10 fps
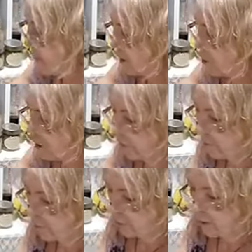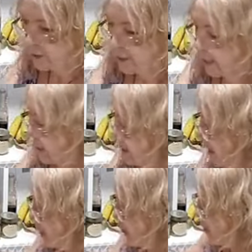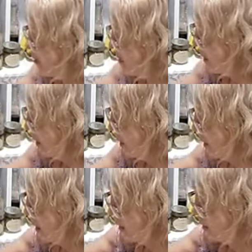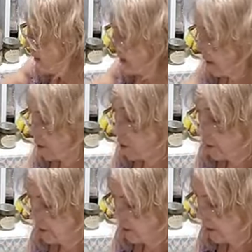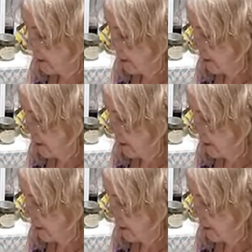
March, everyone wanted to get together and couldn't.